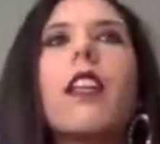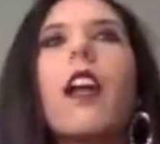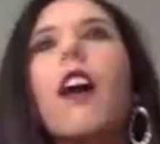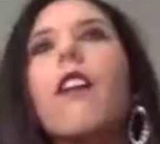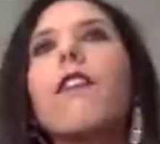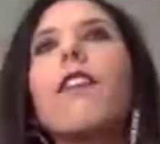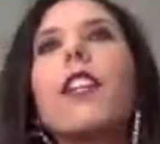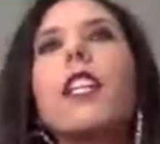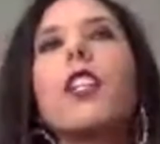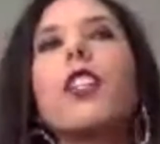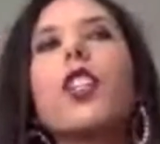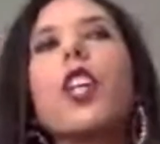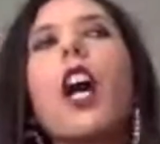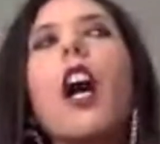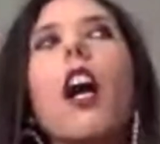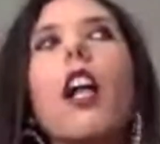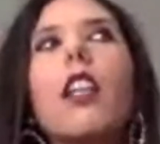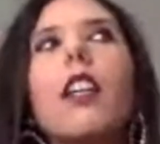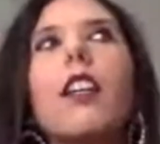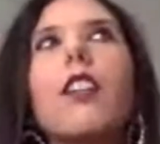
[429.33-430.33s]
not finish
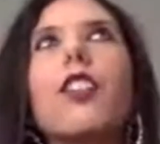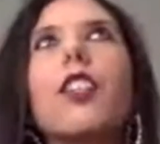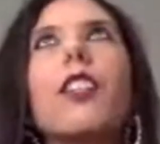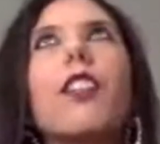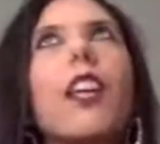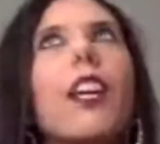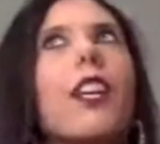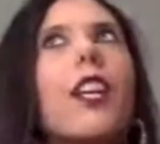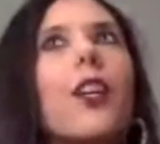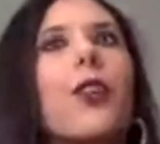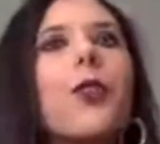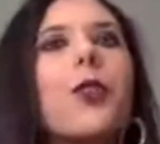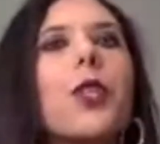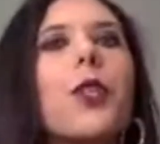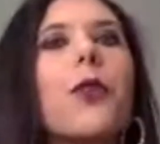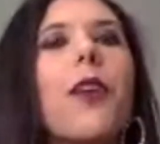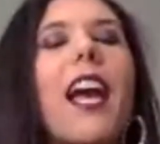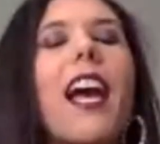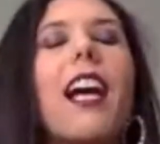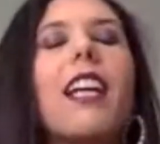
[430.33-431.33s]
college and then go
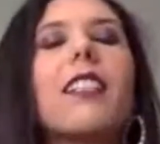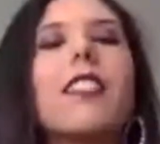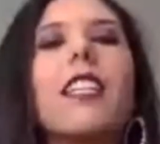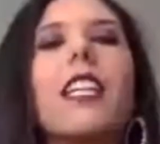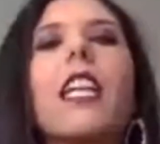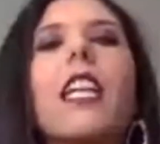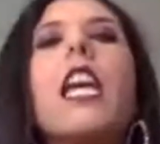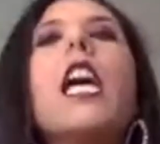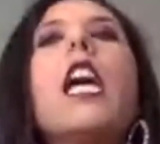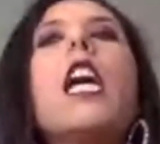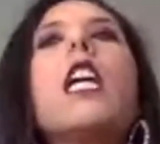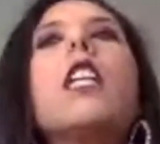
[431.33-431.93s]
do acting.